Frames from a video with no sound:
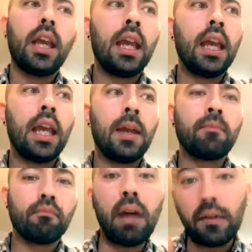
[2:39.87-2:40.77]

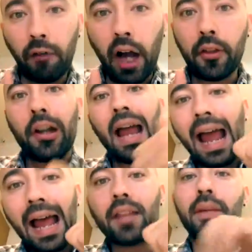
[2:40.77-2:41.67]
And my father
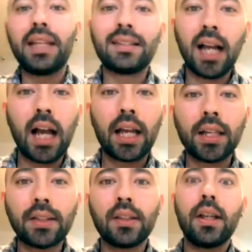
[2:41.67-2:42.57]
had many
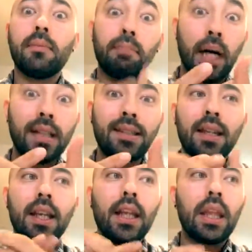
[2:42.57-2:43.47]
ties, but
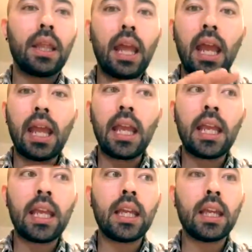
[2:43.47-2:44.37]

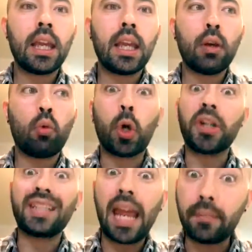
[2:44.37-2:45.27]
they
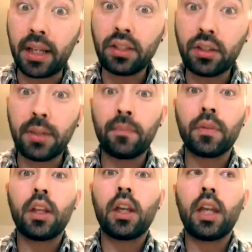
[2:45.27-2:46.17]
were damaged
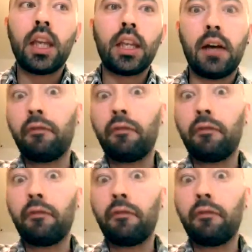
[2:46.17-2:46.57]
in a